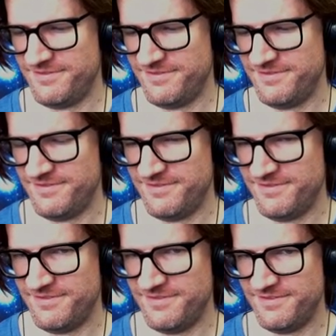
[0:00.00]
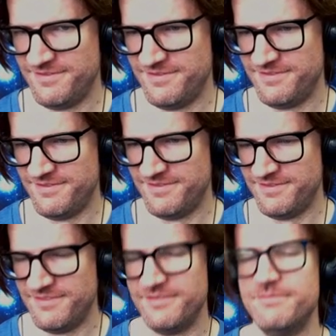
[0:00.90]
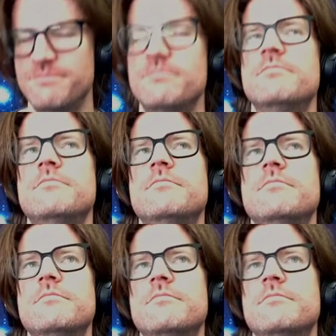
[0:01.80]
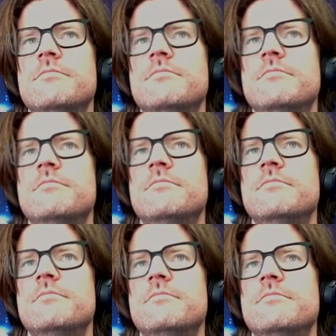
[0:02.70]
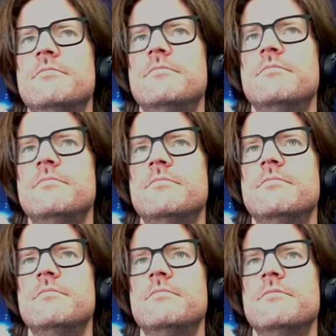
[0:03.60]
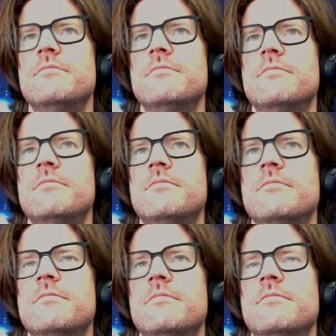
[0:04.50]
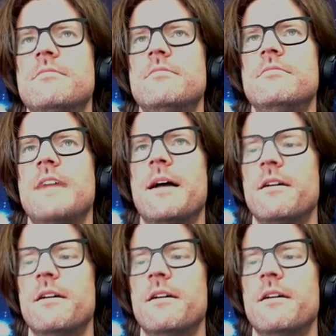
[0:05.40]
No words are spoken by the person on screen.